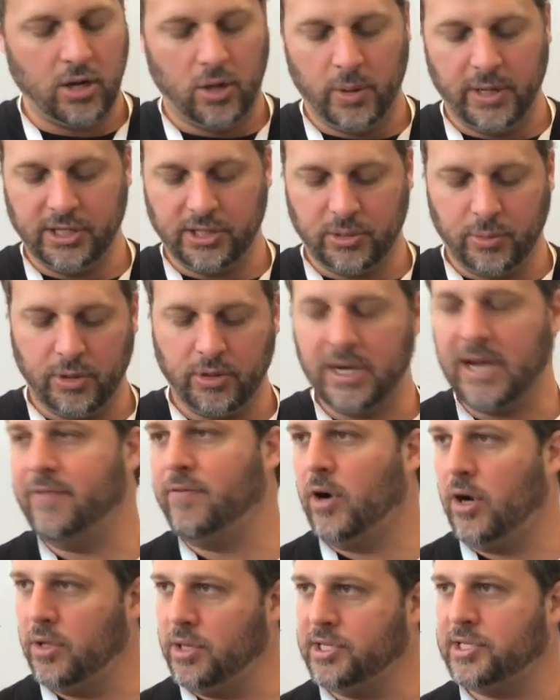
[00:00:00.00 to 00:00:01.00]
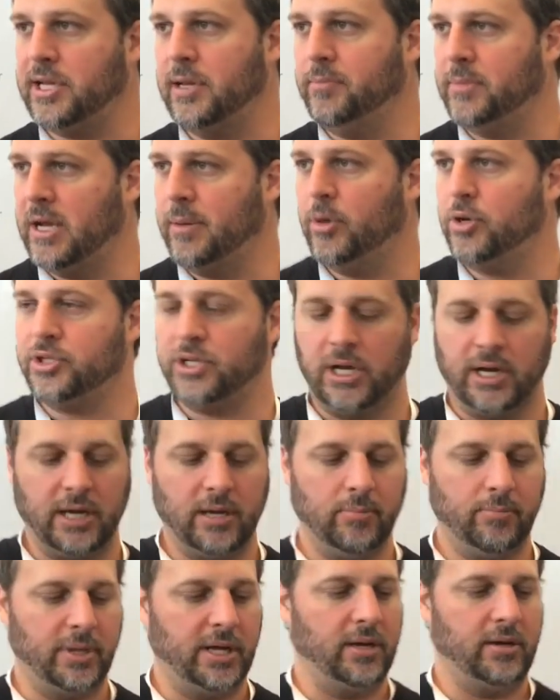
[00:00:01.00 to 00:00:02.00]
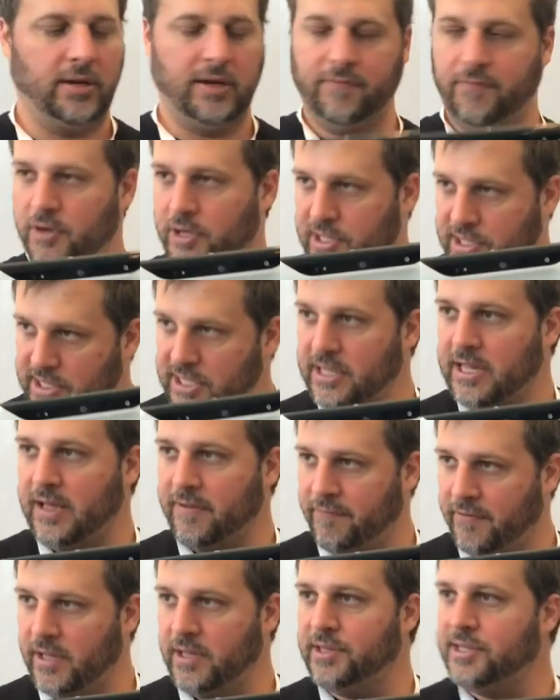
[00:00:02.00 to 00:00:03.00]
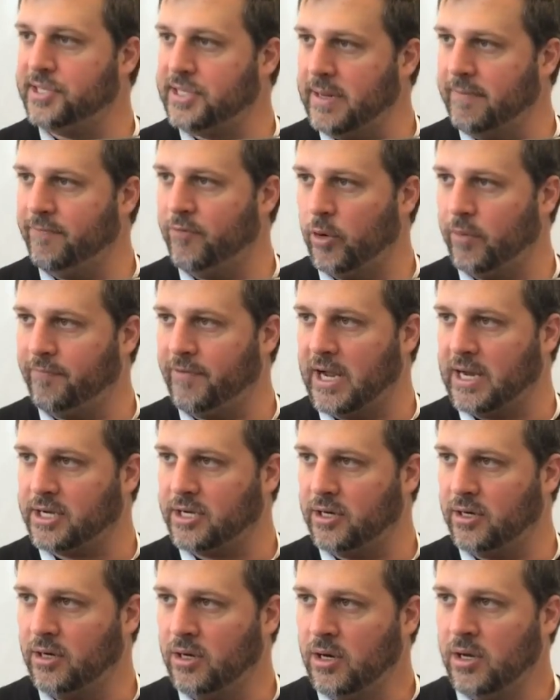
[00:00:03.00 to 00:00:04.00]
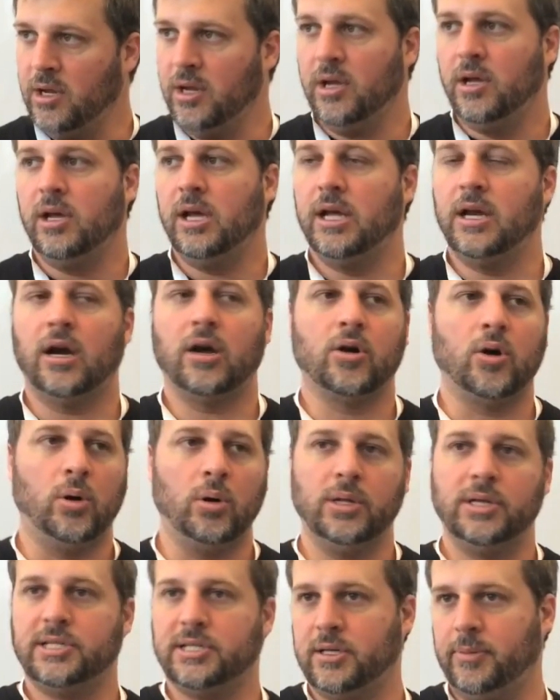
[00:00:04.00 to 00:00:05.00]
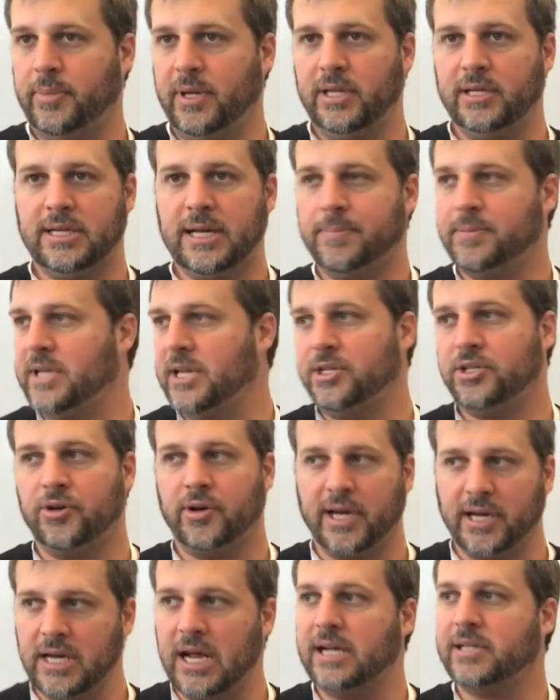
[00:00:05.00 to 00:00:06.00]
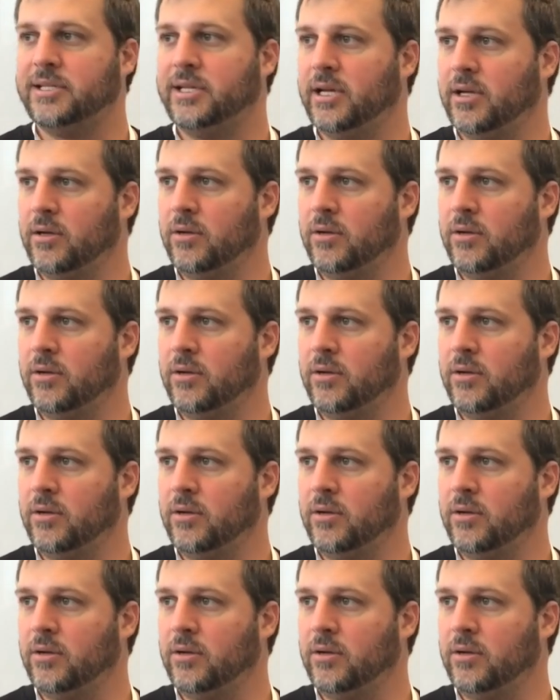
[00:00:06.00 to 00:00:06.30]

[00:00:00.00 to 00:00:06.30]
going, so we don't have all the same demos on it. But if you can see, they fit in the same form factor. And our goal is to be depth sensor agnostic.